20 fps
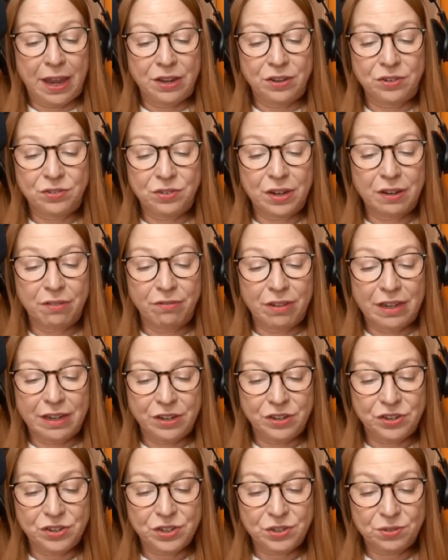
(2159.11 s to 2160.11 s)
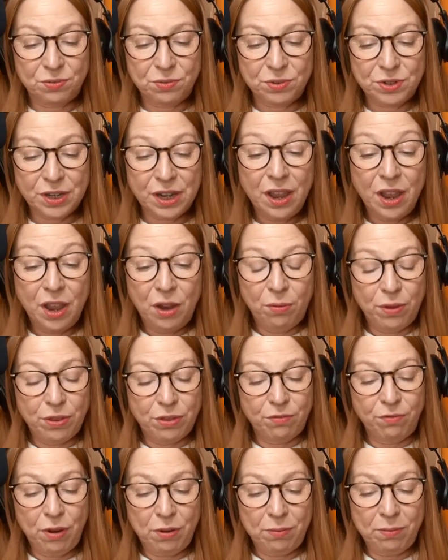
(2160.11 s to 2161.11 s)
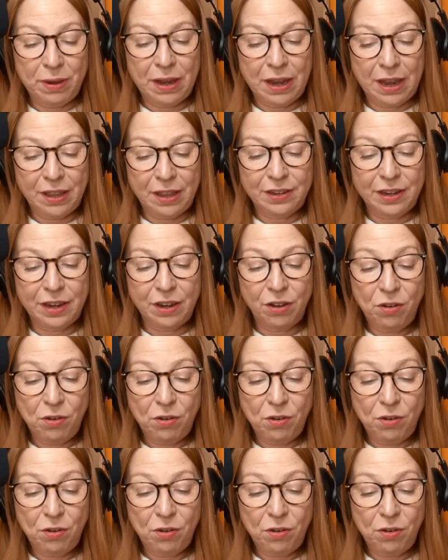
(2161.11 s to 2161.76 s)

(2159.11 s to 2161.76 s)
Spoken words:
entering a religious order, whether Roman Catholic or